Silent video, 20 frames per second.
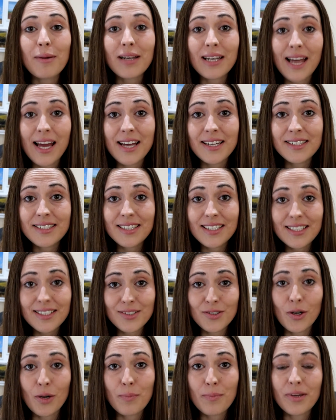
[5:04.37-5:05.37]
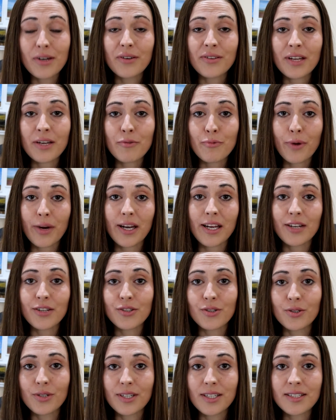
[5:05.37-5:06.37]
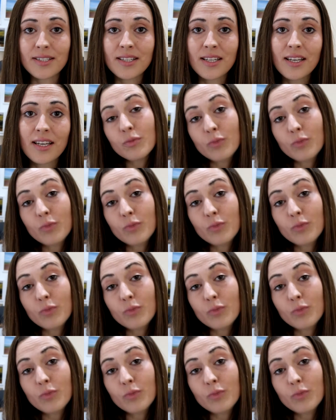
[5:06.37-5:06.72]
glad he's got a meal that he really enjoys.